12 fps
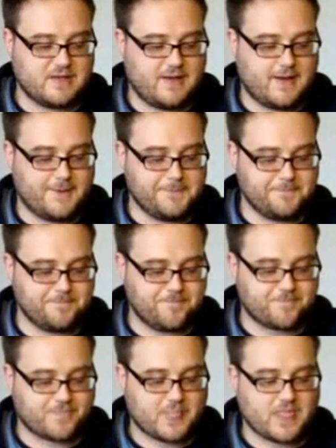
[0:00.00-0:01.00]

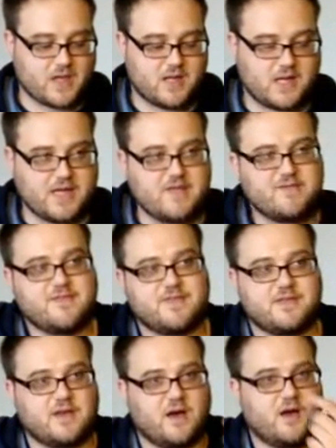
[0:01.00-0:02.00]
I guess at
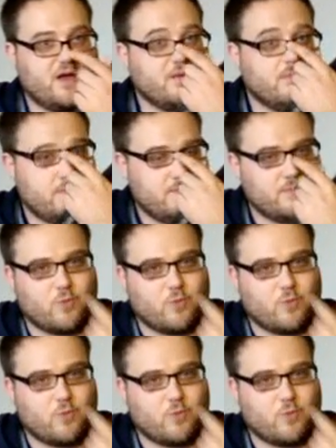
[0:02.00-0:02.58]
the time,